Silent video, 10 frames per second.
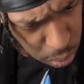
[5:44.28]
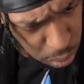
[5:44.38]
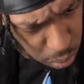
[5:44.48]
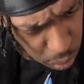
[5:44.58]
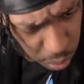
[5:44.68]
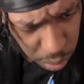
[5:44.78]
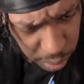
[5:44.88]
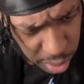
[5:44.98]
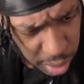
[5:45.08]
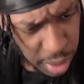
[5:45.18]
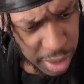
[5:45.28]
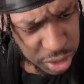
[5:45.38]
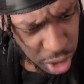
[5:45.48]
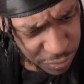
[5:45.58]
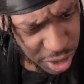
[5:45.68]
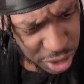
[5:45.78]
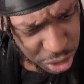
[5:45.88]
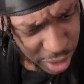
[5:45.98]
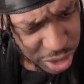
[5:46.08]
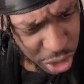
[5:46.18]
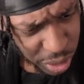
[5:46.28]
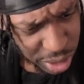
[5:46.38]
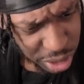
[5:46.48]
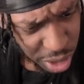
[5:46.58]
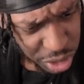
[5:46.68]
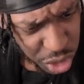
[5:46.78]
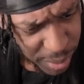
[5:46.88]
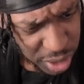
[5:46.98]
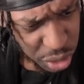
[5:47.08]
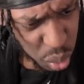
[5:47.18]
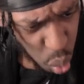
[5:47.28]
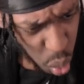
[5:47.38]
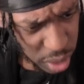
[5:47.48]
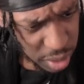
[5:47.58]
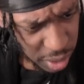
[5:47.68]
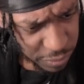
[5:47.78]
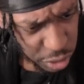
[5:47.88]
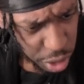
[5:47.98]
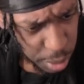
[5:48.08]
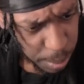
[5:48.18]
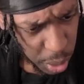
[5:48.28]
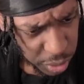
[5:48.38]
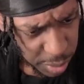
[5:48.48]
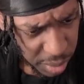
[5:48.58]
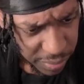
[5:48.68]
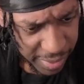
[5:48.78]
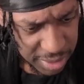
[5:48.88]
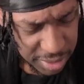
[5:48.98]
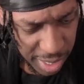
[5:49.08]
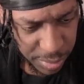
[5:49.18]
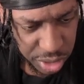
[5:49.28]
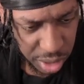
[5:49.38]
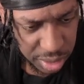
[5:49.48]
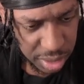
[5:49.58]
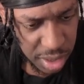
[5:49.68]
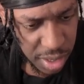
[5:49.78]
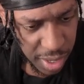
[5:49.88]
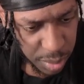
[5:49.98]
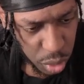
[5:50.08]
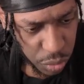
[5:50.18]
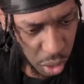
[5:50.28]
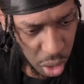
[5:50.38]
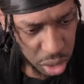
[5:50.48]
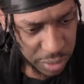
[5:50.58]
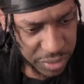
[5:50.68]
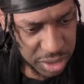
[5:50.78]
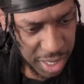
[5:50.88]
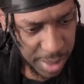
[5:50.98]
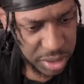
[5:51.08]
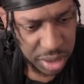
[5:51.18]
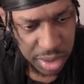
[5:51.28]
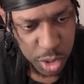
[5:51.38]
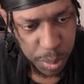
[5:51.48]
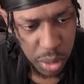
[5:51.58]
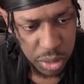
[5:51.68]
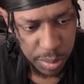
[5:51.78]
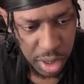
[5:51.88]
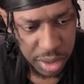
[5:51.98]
Wait. As often as you like during your turn, you may choose one of your Pokemon that has damage on it and move all of its damage to this Pokemon.